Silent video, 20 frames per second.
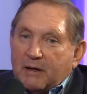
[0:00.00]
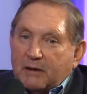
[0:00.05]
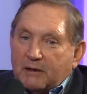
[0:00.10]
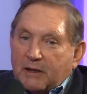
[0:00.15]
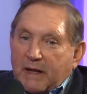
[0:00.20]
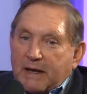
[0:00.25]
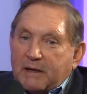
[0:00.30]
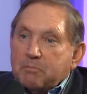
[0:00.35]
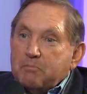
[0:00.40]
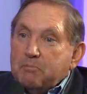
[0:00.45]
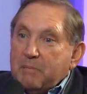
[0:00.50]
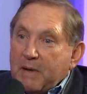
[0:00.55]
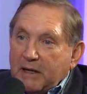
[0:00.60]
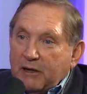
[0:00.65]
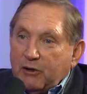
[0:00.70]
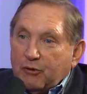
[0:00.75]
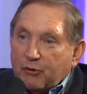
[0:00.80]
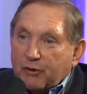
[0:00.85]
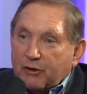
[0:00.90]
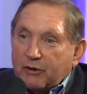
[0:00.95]
like
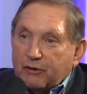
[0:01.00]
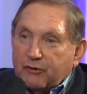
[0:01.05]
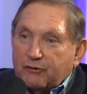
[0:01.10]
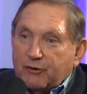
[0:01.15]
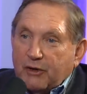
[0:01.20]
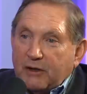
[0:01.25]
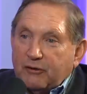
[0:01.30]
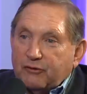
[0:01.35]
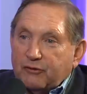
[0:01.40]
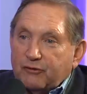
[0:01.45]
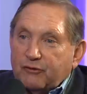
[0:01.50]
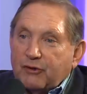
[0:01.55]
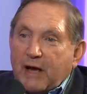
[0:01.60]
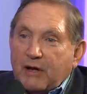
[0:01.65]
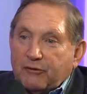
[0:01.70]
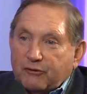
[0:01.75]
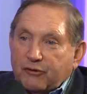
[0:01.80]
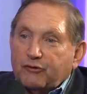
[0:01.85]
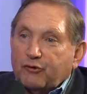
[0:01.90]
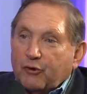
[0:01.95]
many organizations,
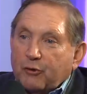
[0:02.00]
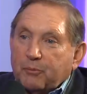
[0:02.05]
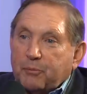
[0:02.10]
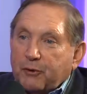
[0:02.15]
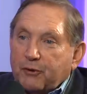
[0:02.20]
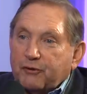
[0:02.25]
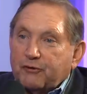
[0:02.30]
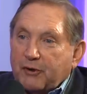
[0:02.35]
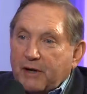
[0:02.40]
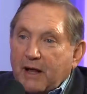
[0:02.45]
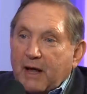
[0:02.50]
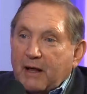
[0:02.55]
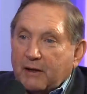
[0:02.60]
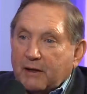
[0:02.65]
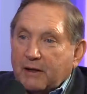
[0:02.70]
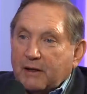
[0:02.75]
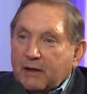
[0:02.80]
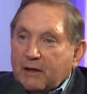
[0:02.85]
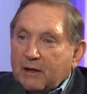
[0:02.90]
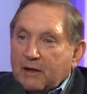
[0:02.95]
has its own
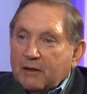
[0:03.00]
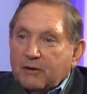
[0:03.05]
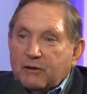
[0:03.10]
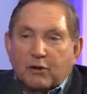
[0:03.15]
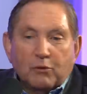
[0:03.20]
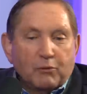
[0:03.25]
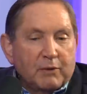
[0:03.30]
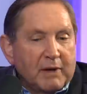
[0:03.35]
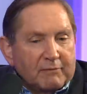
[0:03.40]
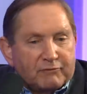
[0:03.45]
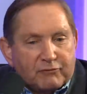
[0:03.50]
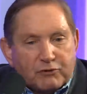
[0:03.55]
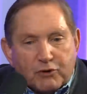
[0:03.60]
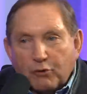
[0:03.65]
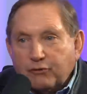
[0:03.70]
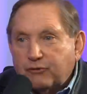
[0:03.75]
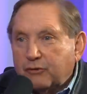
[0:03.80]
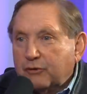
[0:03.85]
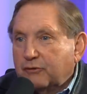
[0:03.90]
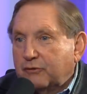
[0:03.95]
personality. Sure. We have
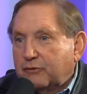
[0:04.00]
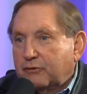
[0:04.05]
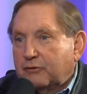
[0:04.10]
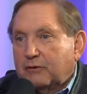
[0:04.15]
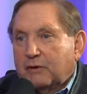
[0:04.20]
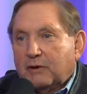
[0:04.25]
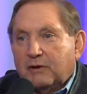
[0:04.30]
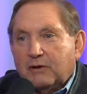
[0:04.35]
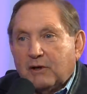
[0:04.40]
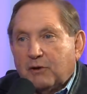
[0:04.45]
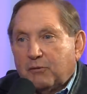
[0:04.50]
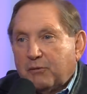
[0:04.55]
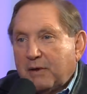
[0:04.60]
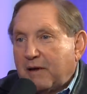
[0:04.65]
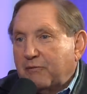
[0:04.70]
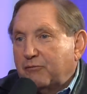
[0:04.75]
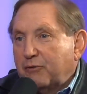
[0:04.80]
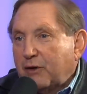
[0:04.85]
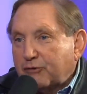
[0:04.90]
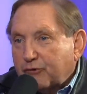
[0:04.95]
docents. We
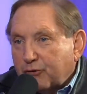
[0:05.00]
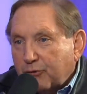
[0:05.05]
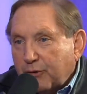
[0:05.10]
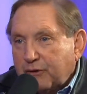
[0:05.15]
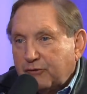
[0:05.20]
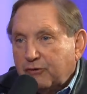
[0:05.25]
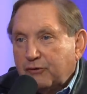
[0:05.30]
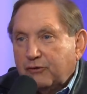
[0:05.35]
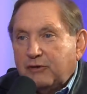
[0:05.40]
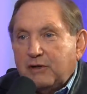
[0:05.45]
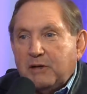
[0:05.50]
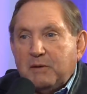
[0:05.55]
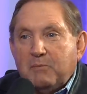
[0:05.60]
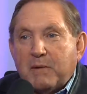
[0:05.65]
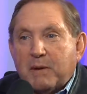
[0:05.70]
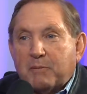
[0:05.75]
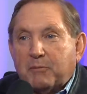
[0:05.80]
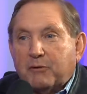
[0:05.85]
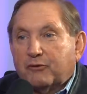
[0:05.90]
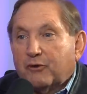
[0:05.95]
have restoration team
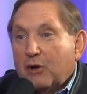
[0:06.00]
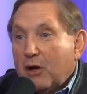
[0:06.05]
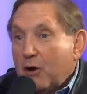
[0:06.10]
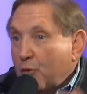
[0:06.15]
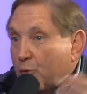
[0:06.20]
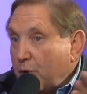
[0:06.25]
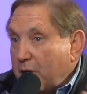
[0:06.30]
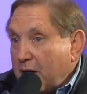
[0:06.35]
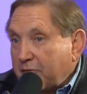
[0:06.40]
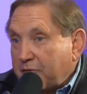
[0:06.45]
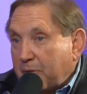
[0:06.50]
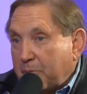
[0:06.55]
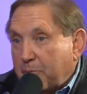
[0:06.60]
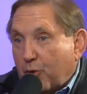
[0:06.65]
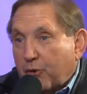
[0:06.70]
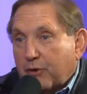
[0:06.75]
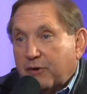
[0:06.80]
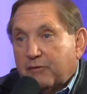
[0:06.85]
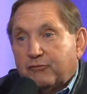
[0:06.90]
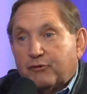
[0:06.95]
members. We have a
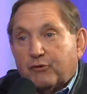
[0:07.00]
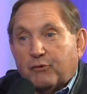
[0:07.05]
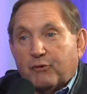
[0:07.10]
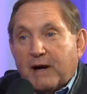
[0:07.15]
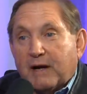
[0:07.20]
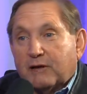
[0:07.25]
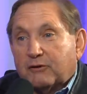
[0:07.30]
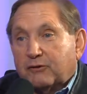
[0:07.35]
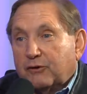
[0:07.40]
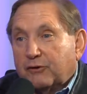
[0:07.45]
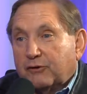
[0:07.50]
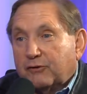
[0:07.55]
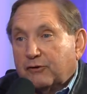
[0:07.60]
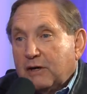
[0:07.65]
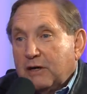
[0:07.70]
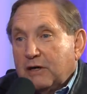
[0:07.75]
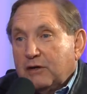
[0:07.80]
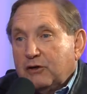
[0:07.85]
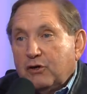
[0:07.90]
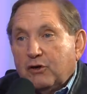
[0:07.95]
board of directors.
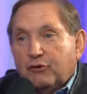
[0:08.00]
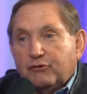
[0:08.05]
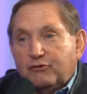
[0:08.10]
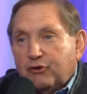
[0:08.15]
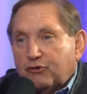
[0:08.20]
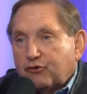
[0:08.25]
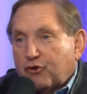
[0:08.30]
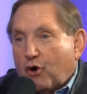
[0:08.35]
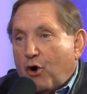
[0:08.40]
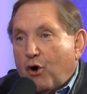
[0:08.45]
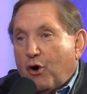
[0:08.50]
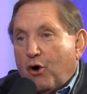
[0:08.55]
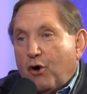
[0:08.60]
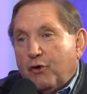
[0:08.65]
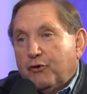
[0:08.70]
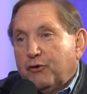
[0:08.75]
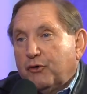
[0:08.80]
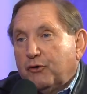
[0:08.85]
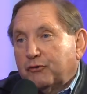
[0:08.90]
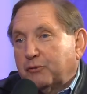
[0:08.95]
Just
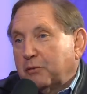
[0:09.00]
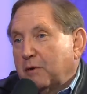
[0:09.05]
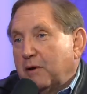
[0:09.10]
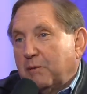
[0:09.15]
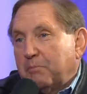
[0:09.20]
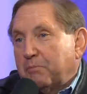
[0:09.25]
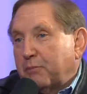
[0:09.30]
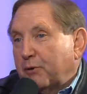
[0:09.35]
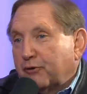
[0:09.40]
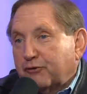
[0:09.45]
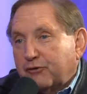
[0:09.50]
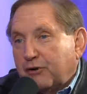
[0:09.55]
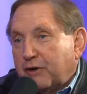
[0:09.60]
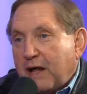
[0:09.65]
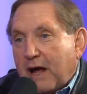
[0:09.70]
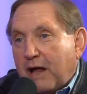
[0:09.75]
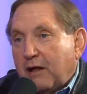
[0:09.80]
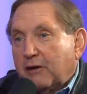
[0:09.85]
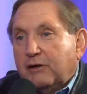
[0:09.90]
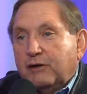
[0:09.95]
all those
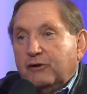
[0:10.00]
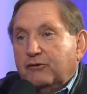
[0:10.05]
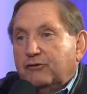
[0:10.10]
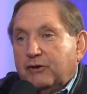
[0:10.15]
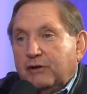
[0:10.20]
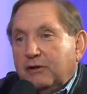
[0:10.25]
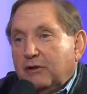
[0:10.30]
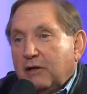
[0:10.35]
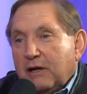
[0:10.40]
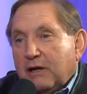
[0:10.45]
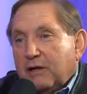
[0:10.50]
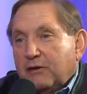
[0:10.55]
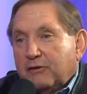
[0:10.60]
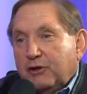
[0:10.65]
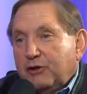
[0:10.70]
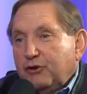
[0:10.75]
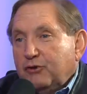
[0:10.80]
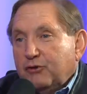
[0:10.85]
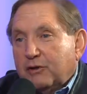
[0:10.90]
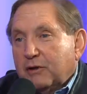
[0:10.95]
personalities
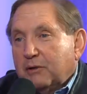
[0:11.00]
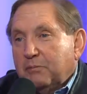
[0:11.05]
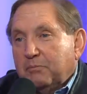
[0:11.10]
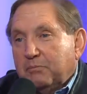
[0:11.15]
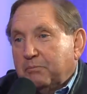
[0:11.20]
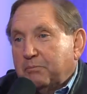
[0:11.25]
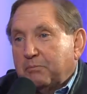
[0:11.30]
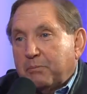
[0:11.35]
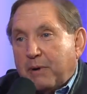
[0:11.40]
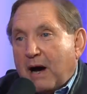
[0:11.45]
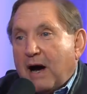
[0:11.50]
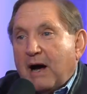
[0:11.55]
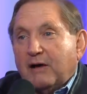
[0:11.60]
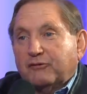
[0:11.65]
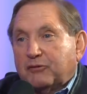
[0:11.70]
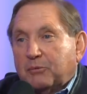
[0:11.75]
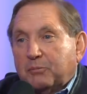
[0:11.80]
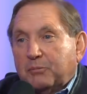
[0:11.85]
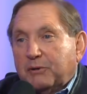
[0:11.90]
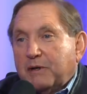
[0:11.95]
that you can
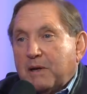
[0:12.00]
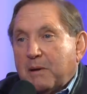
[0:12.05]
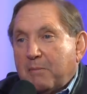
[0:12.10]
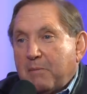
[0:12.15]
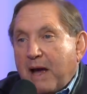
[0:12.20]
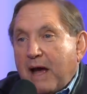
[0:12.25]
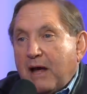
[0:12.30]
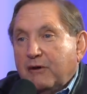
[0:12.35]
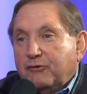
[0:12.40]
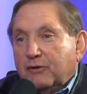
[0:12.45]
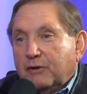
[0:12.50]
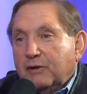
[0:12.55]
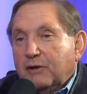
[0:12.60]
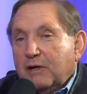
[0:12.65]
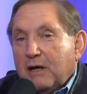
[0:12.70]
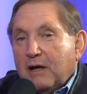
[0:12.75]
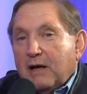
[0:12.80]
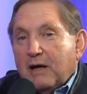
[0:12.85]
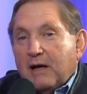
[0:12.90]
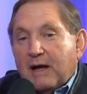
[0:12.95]
possibly imagine.
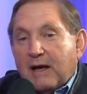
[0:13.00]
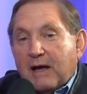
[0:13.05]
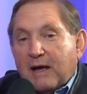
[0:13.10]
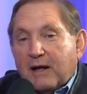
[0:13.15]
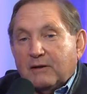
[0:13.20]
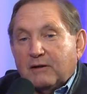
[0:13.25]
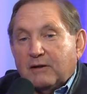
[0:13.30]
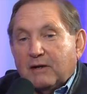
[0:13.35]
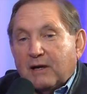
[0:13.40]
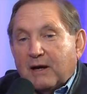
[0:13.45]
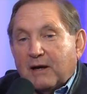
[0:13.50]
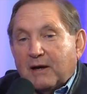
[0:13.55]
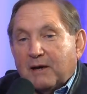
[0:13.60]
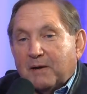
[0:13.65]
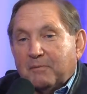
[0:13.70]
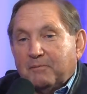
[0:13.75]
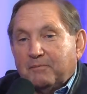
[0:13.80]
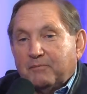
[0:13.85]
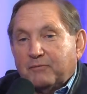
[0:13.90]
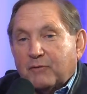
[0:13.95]
And
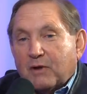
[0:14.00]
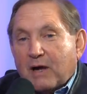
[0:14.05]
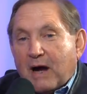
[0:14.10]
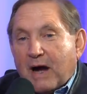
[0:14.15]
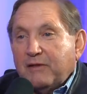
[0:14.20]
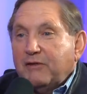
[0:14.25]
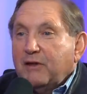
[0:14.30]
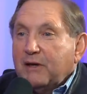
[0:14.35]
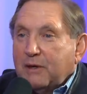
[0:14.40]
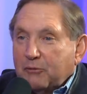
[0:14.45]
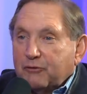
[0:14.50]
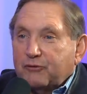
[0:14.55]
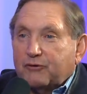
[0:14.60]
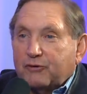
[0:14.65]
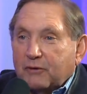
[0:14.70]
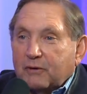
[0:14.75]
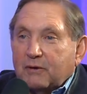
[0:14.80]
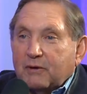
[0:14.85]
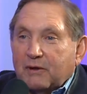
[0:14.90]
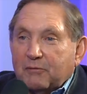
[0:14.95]
I think it was
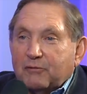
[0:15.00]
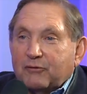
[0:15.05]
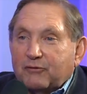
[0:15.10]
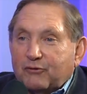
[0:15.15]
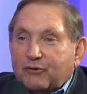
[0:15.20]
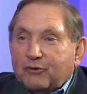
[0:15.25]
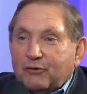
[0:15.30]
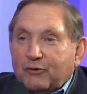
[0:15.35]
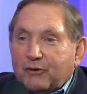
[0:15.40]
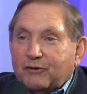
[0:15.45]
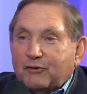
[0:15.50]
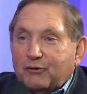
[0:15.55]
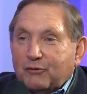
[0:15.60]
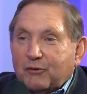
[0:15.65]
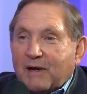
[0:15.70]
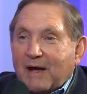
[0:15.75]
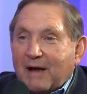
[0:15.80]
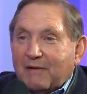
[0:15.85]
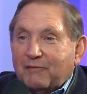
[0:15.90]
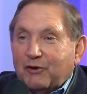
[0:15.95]
2 to
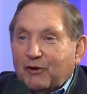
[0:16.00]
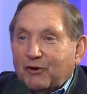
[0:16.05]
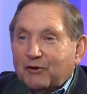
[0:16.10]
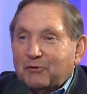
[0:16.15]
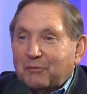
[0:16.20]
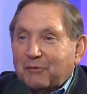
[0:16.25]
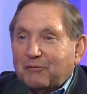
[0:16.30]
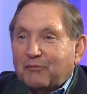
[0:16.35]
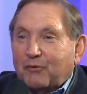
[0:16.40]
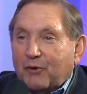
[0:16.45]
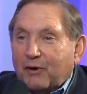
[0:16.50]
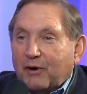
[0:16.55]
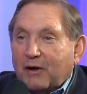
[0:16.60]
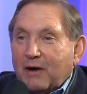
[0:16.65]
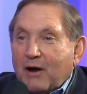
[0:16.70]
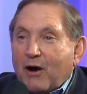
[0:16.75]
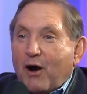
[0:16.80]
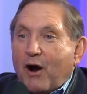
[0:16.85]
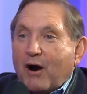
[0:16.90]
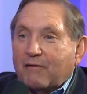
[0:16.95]
2.5 years before
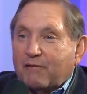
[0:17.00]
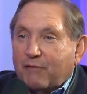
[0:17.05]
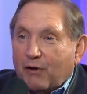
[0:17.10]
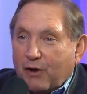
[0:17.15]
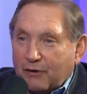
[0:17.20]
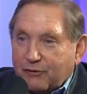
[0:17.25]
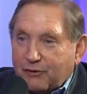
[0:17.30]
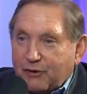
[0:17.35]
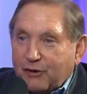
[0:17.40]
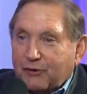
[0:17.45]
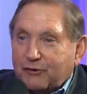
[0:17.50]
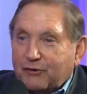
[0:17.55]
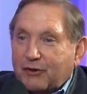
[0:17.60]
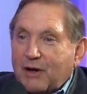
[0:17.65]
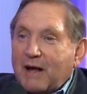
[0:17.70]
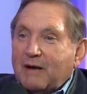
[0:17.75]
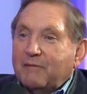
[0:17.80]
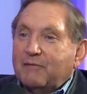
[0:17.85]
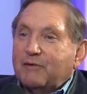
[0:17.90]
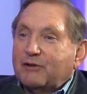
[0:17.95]
our volunteers
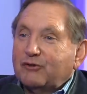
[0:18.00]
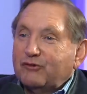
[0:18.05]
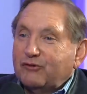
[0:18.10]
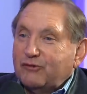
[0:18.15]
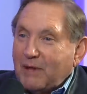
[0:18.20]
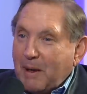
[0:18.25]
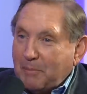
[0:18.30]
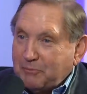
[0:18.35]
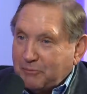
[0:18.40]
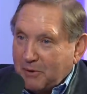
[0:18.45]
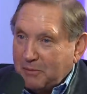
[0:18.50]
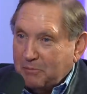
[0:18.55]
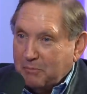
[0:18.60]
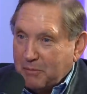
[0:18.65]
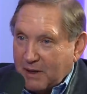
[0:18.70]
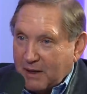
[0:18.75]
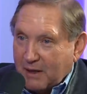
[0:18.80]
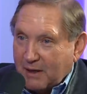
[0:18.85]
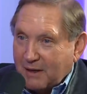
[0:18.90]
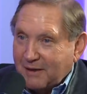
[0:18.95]
kind of accepted
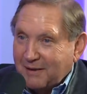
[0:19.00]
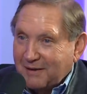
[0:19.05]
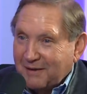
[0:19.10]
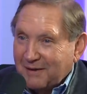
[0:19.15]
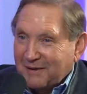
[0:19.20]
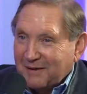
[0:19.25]
me